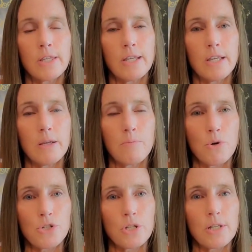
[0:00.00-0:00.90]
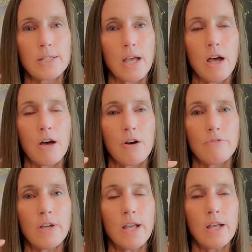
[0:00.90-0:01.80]
the emotions
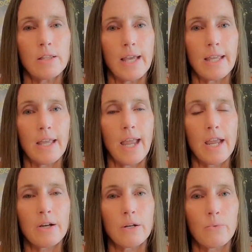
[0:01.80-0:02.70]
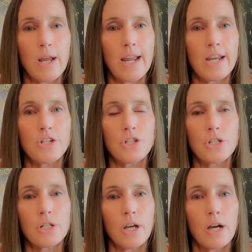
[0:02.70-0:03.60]
of like anger,
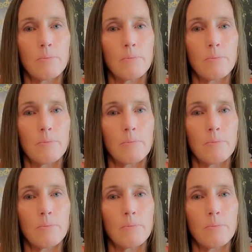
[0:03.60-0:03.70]
rage,